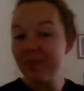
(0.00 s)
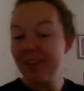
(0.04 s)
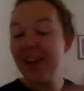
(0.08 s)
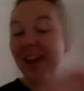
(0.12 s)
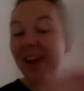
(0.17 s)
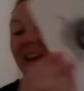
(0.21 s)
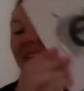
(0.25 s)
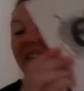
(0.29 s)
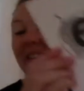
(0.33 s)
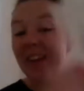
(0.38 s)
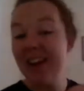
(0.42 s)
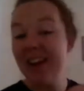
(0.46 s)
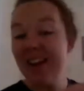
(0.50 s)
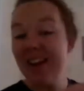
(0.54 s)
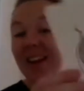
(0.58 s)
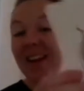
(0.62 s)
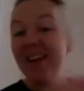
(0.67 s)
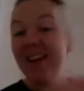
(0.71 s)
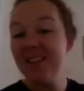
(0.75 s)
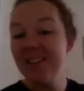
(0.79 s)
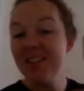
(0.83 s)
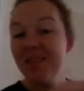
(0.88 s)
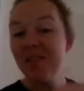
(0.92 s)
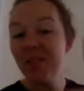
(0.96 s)
At the
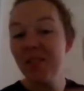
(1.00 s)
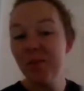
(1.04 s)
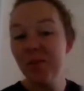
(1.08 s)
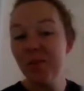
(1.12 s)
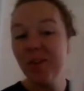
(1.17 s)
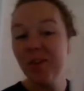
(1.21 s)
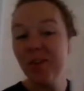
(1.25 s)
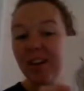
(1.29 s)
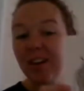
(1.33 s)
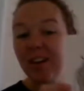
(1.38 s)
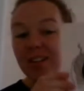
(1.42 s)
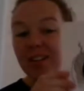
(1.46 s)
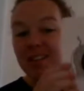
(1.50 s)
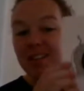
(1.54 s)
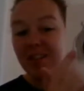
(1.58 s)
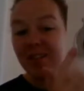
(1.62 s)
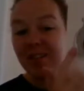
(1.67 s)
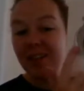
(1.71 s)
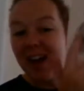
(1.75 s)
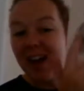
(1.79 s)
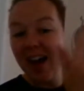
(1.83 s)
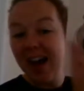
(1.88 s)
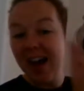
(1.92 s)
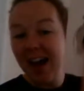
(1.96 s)
end of the word, so it
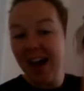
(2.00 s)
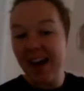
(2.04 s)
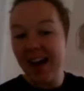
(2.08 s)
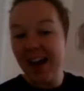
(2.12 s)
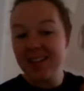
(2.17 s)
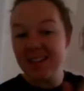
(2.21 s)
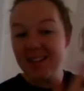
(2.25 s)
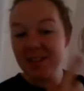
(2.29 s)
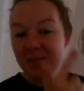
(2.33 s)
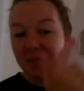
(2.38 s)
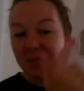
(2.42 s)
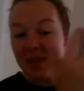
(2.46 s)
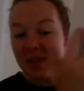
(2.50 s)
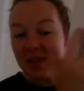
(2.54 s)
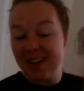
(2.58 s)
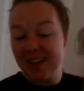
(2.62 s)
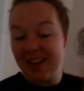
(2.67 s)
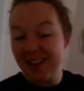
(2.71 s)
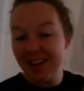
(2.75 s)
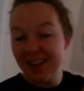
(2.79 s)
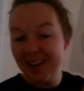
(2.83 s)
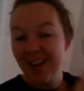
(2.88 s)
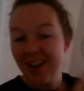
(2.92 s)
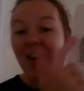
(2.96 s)
has to
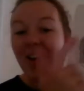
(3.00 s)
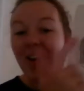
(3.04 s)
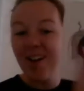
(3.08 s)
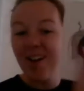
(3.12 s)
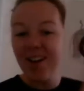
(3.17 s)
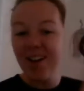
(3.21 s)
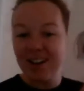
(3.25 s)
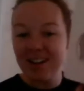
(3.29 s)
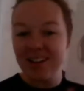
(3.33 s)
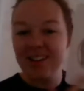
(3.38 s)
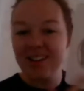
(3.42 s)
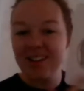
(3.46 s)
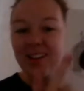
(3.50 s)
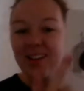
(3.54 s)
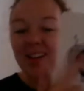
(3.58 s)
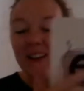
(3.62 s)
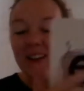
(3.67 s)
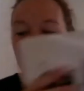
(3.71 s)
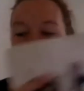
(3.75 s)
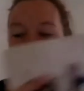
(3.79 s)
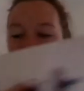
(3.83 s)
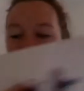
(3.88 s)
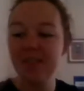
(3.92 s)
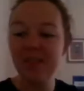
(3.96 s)
be Ernest
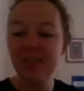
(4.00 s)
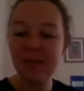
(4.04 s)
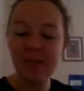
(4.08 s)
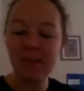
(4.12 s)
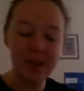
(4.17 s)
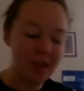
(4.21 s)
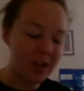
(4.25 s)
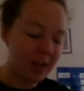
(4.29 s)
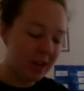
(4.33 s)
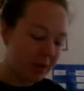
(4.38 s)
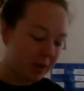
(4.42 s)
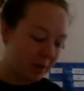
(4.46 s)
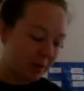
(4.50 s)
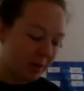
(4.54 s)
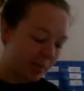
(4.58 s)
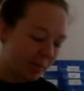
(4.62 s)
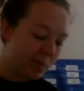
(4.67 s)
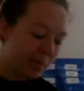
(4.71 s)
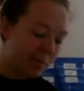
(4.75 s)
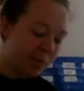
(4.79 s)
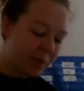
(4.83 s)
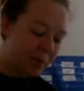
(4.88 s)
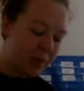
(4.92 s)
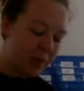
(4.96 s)
Good.
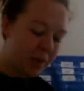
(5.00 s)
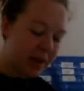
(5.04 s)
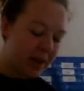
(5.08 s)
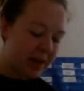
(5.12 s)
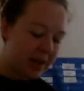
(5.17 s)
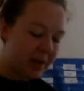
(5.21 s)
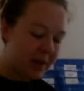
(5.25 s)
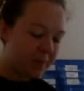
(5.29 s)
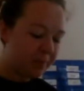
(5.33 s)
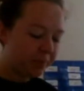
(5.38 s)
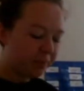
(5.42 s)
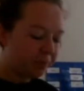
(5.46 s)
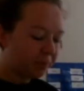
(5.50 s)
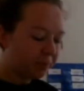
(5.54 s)
Ready?